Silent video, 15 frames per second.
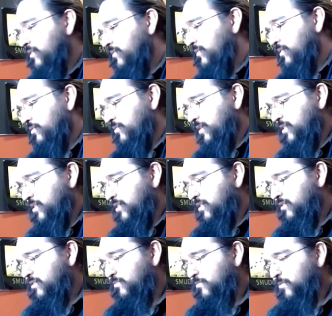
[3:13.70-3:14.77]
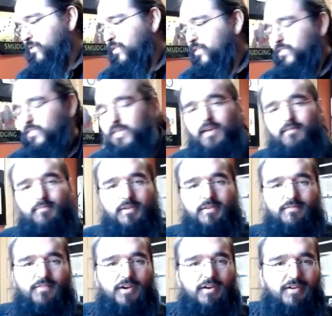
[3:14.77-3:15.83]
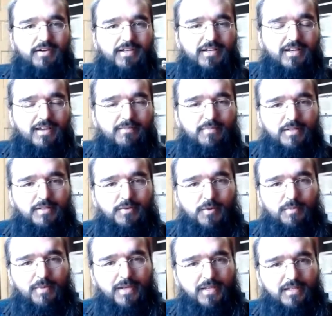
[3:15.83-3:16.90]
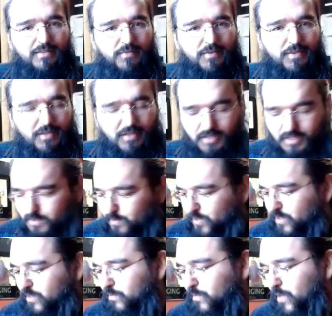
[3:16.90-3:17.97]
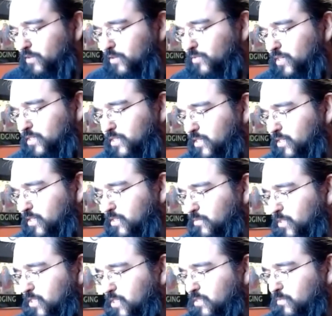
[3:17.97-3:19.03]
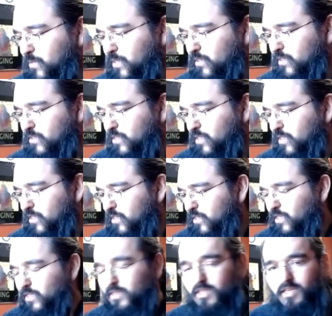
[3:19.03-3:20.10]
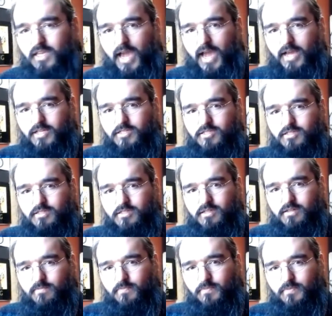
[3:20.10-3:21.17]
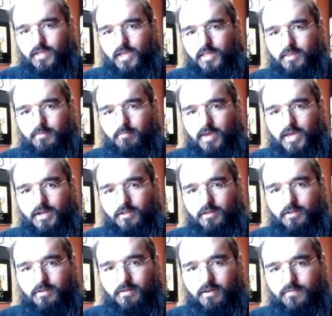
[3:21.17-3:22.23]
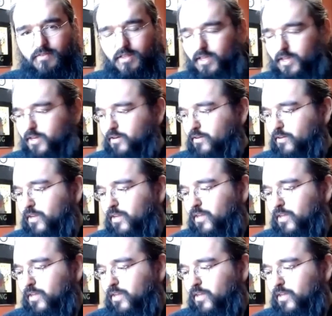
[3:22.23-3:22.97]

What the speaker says: The reasons for these have been varied, and I've been told many different things, but the main reason is it's because of the gas and the metal of the lighter.